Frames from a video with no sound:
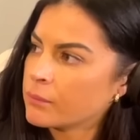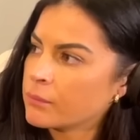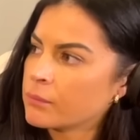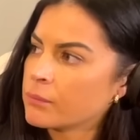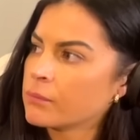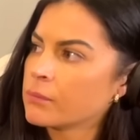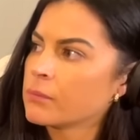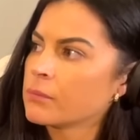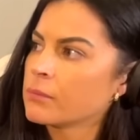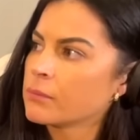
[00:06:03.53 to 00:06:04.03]

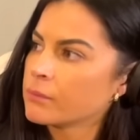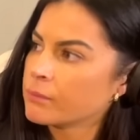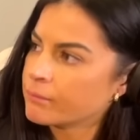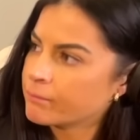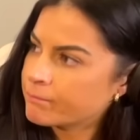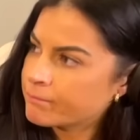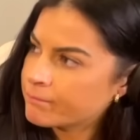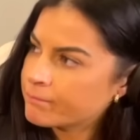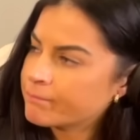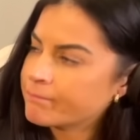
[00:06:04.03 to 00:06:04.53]

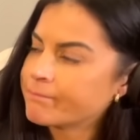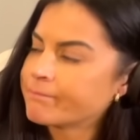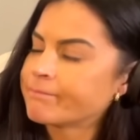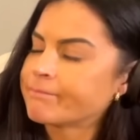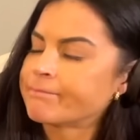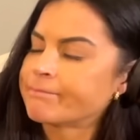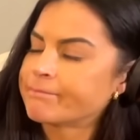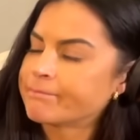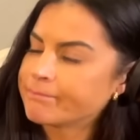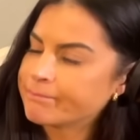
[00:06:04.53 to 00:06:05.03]

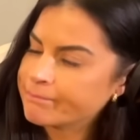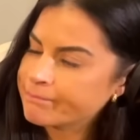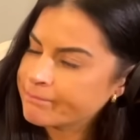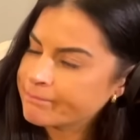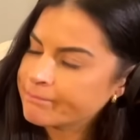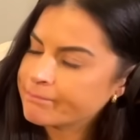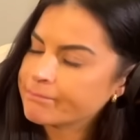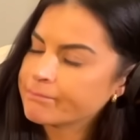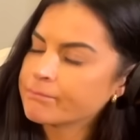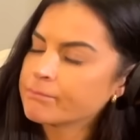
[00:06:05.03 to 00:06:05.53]

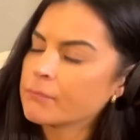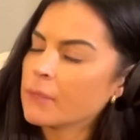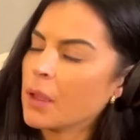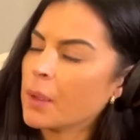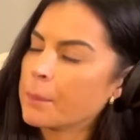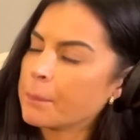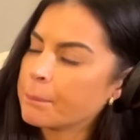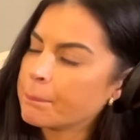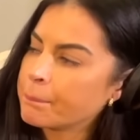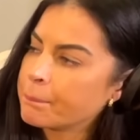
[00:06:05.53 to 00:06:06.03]

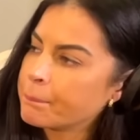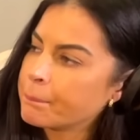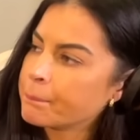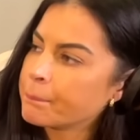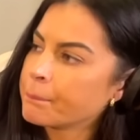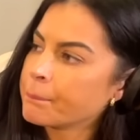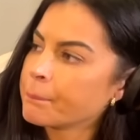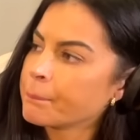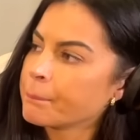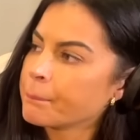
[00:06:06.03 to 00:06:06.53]

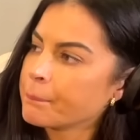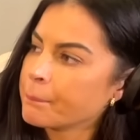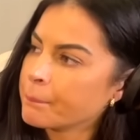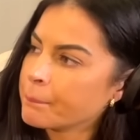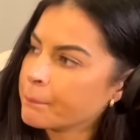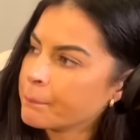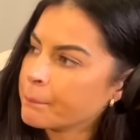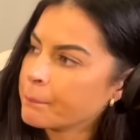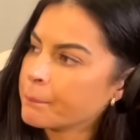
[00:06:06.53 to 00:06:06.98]
(silent)